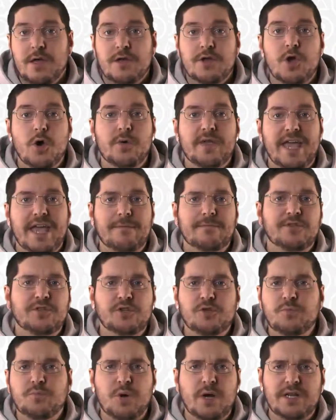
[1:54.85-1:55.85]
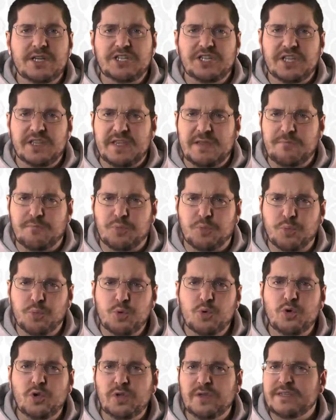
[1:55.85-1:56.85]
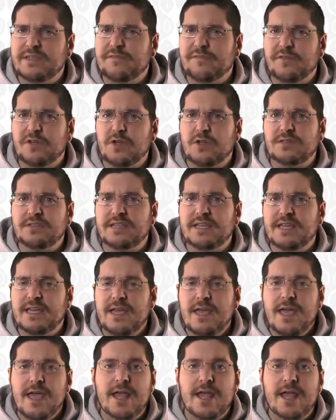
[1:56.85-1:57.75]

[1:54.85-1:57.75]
no game too punishingly brutal in difficulty,